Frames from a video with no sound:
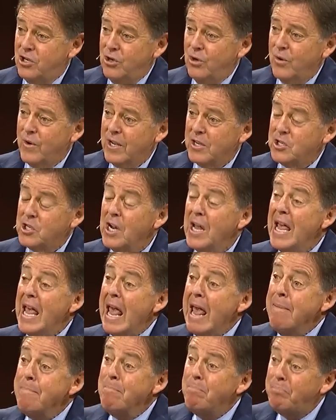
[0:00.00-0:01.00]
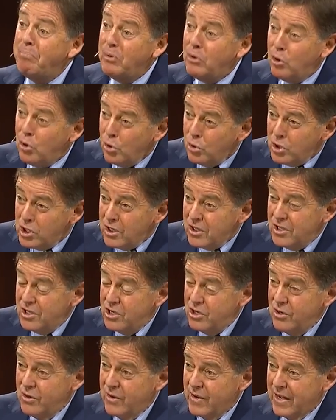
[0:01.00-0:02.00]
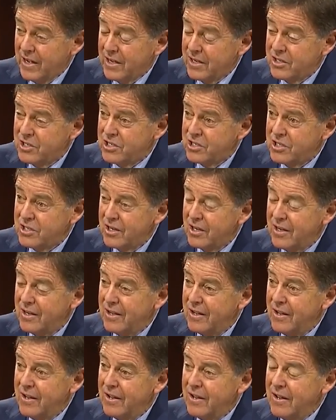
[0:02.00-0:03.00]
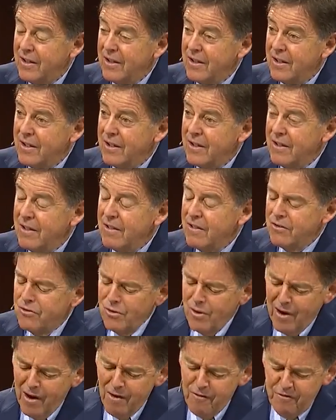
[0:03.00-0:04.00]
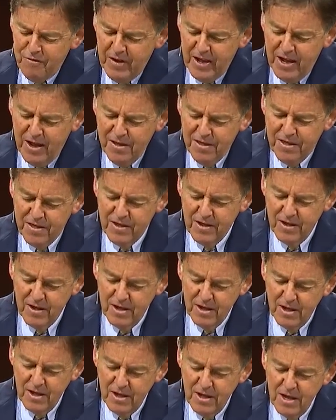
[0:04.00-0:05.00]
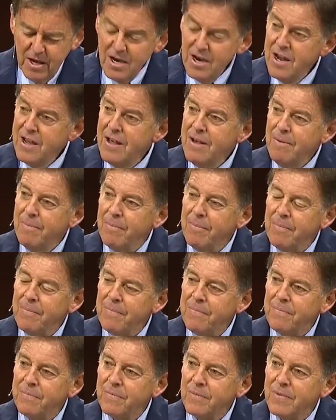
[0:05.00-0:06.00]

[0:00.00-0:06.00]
to us, imputed to us through our faith in him.